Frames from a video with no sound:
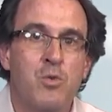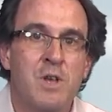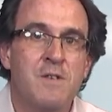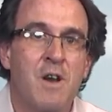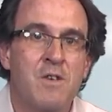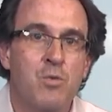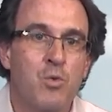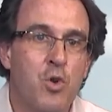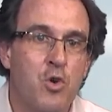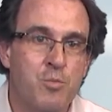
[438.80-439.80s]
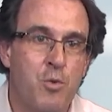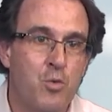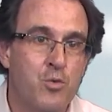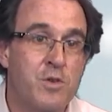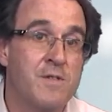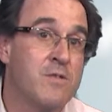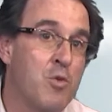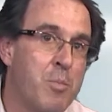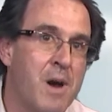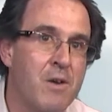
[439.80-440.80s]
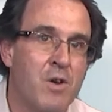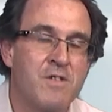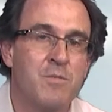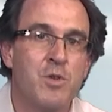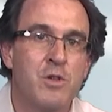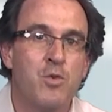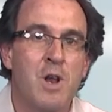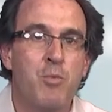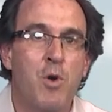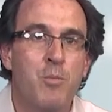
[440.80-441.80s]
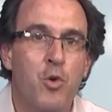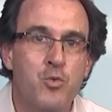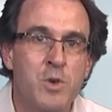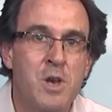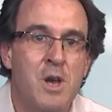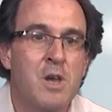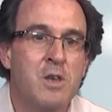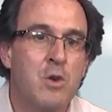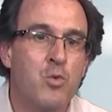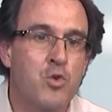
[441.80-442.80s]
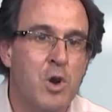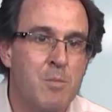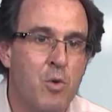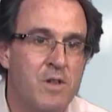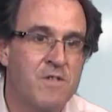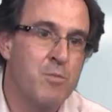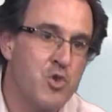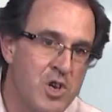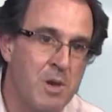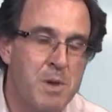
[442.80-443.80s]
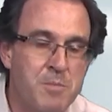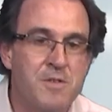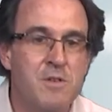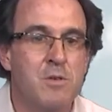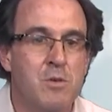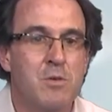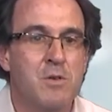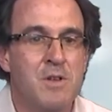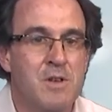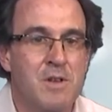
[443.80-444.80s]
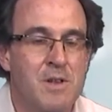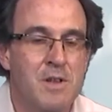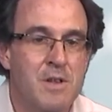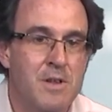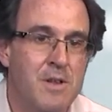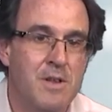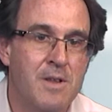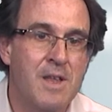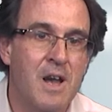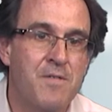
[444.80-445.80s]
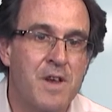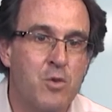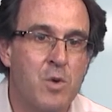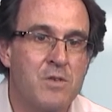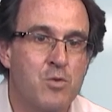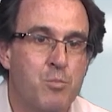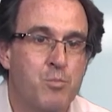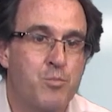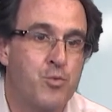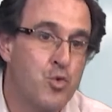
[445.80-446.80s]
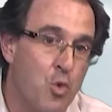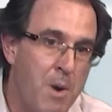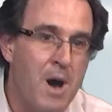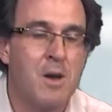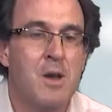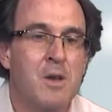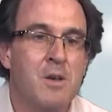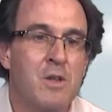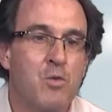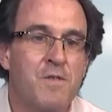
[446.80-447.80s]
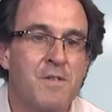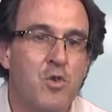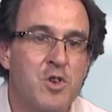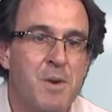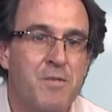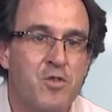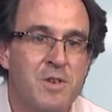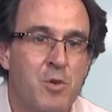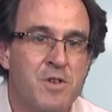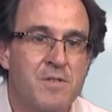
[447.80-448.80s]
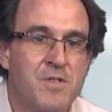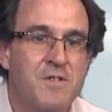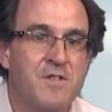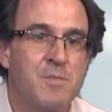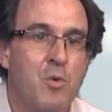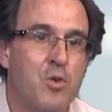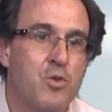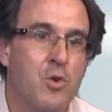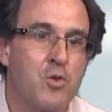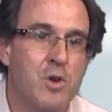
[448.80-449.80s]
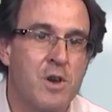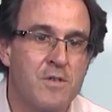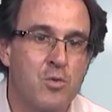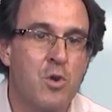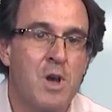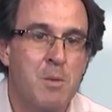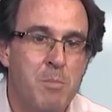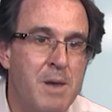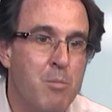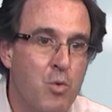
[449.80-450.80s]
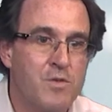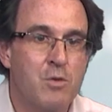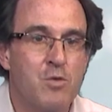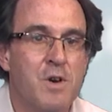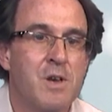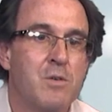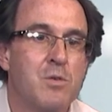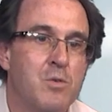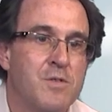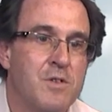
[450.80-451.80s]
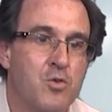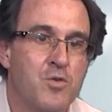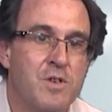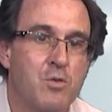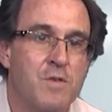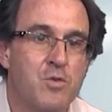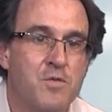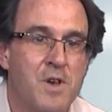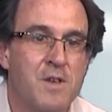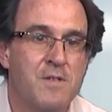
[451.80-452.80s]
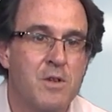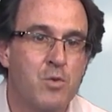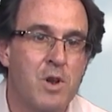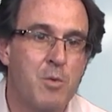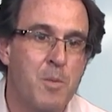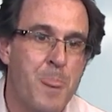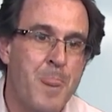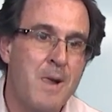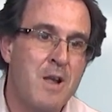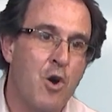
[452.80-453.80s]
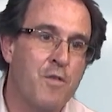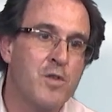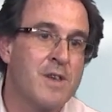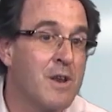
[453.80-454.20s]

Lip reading: working on this topic. And finally, we need to eliminate natural gas leaks. Natural gas is fairly expensive normally, but right now natural gas is relatively cheap, and this is not inducing